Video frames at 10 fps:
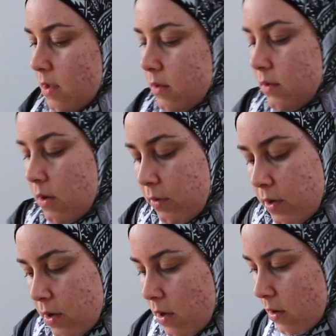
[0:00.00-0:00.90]
So I'm
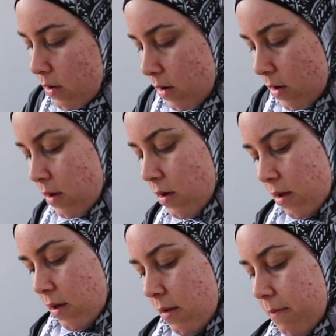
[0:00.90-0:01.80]
going to
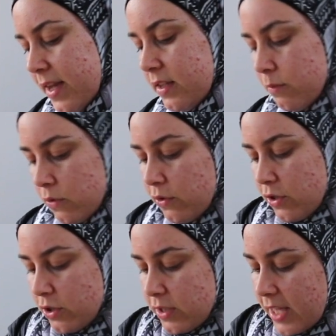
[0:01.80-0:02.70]
make some
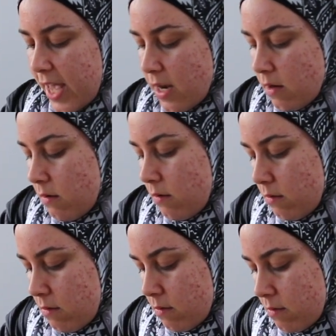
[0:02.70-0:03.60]
sausages again.
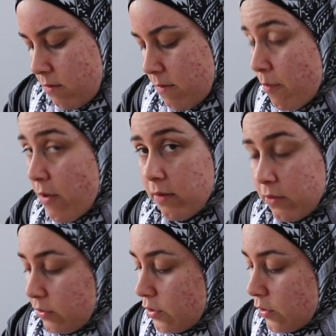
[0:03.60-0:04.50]
Remember our
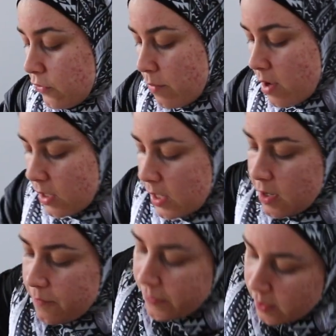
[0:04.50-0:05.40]
sausages from
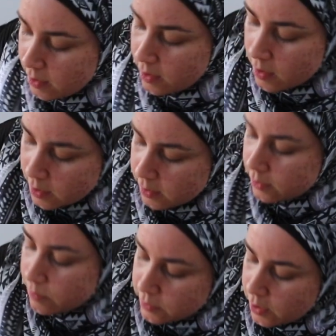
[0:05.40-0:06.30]
earlier?
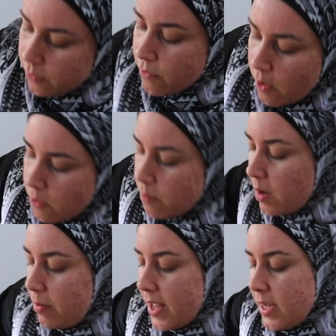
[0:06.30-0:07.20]
So I'm just going to roll
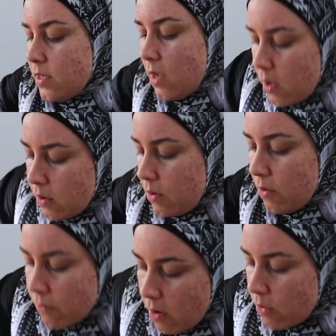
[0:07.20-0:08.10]
my Play-Doh.
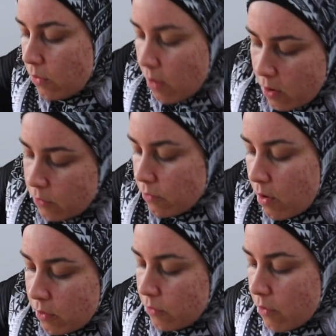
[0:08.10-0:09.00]
Roll, roll,
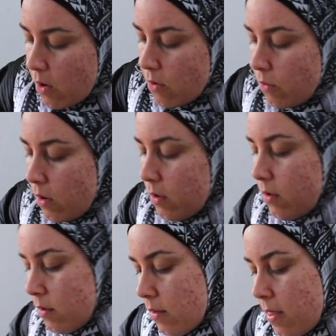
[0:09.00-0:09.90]
roll, roll.
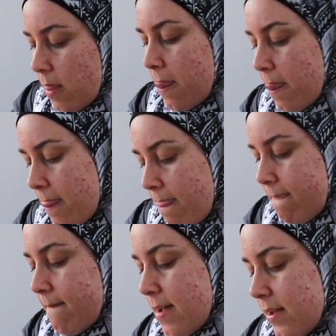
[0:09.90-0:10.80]

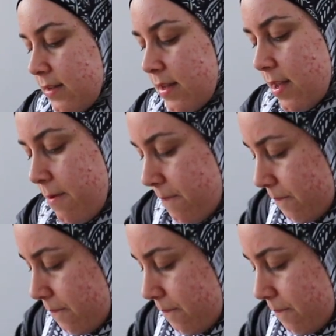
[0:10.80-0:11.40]
That's it.